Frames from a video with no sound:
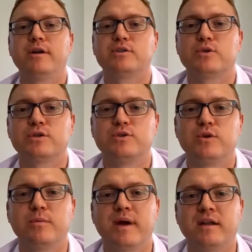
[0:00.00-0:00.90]
want to talk to
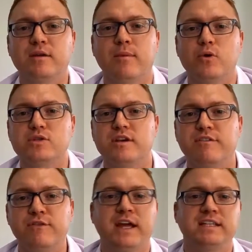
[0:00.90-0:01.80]
you about the most
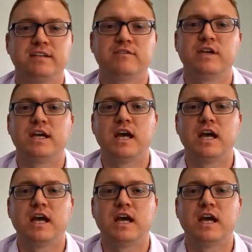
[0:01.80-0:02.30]
effective,